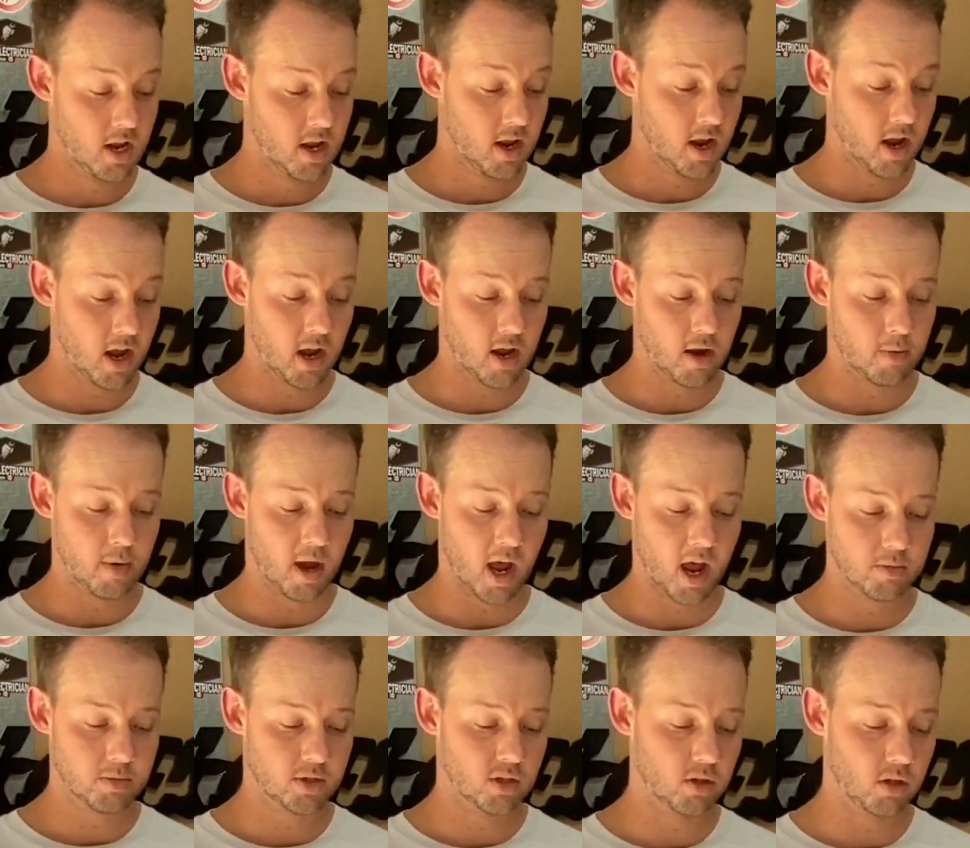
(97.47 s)
Um,
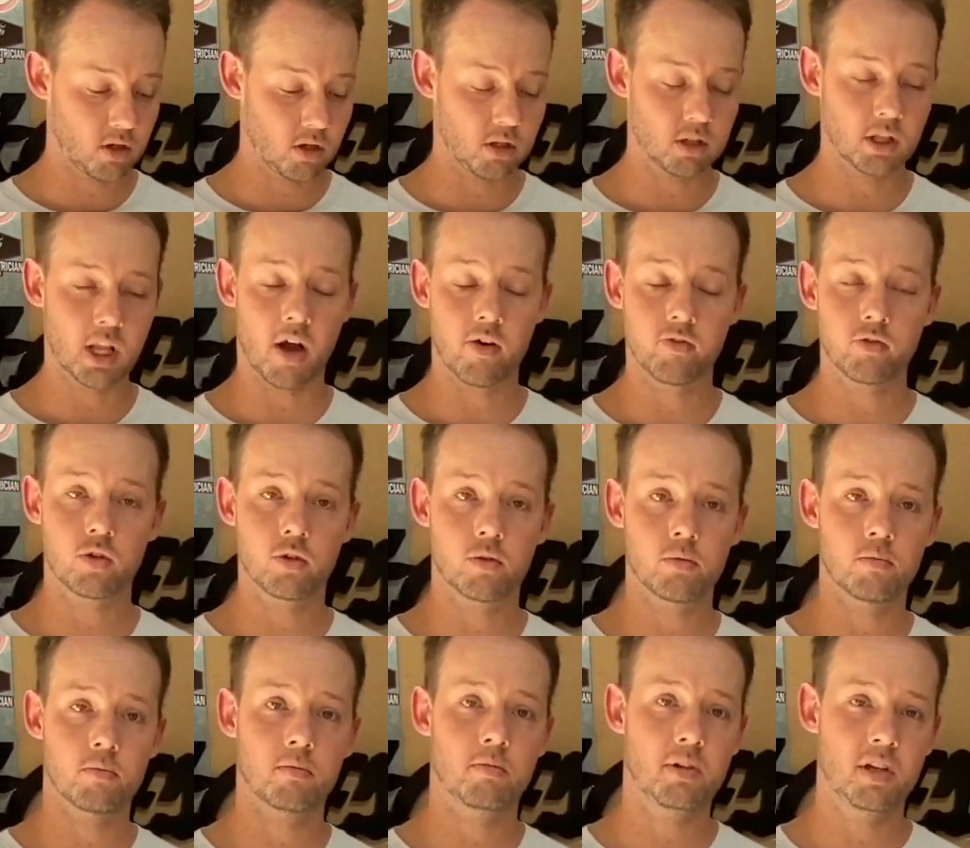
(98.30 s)
absolutely loved
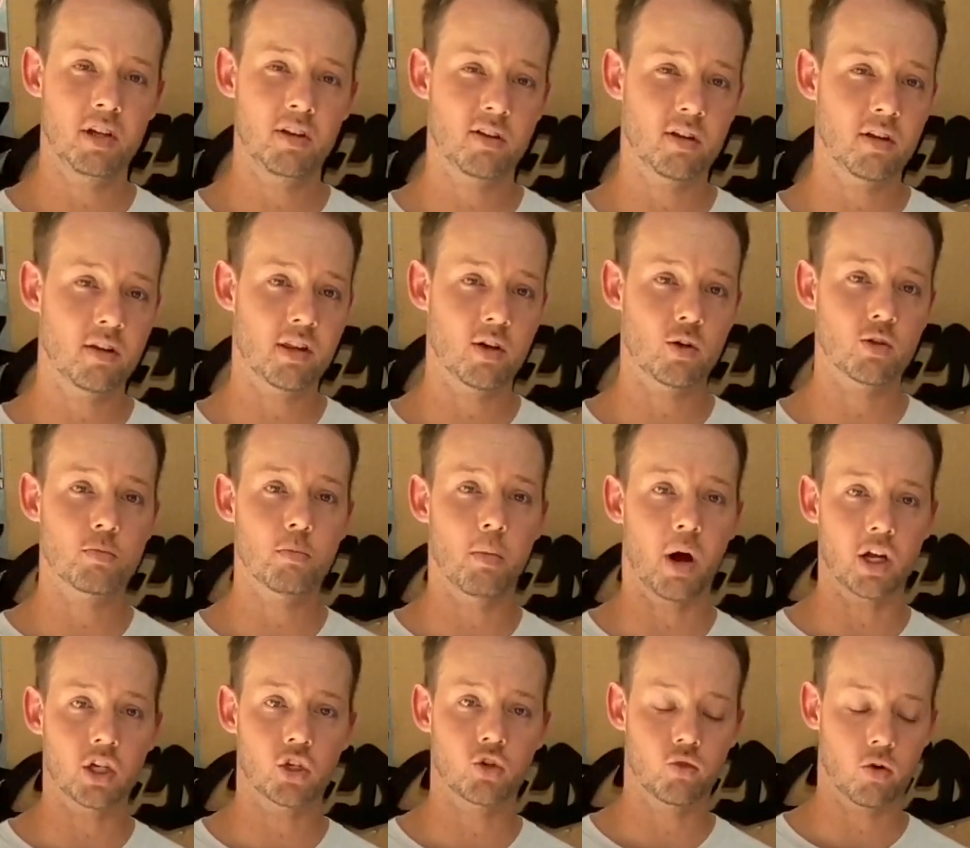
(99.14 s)
them, didn't think there was
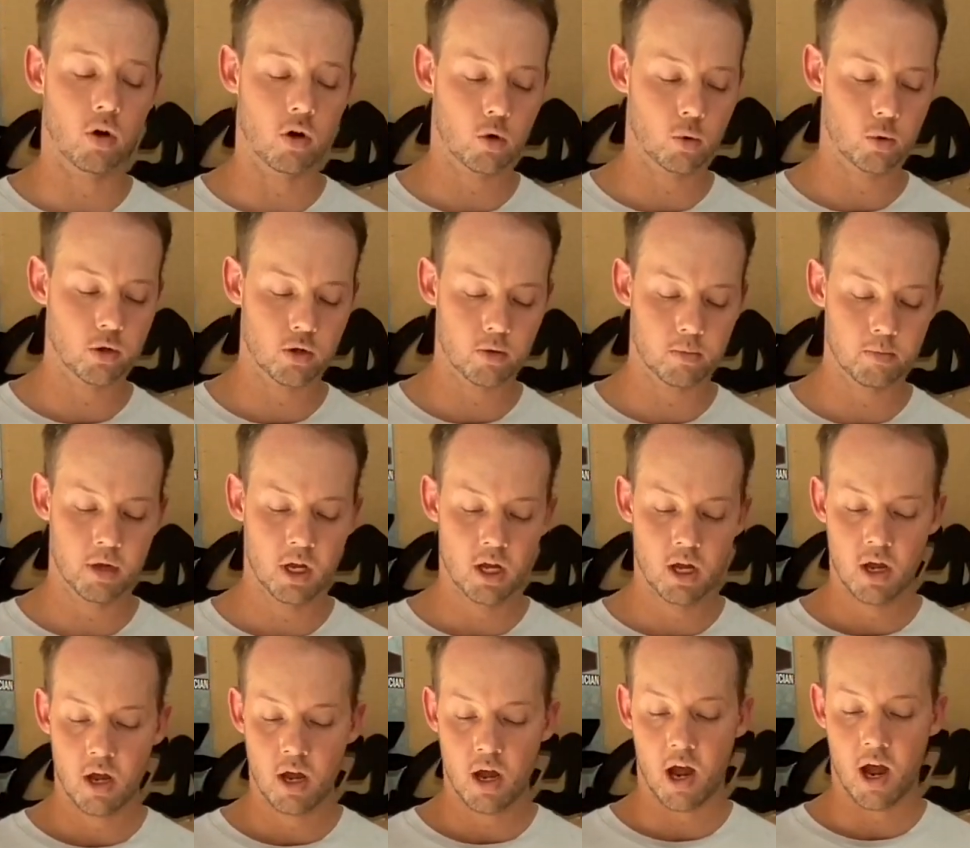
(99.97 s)
much wrong with them.
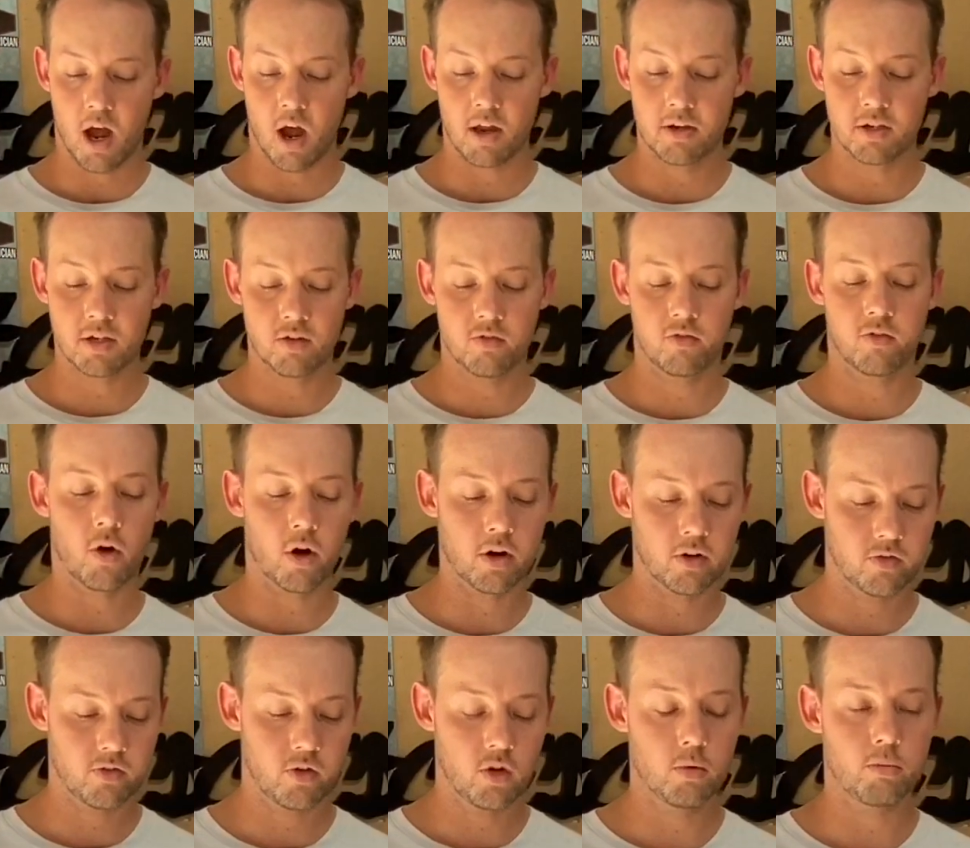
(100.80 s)
I did find a
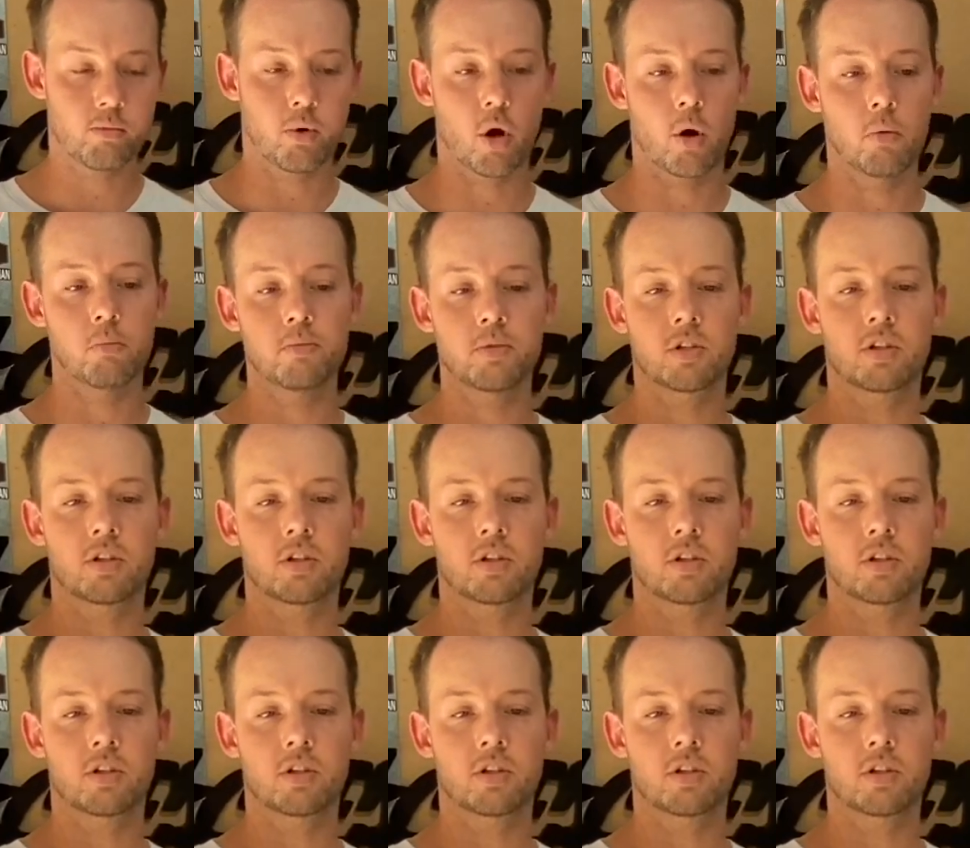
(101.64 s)
few problems.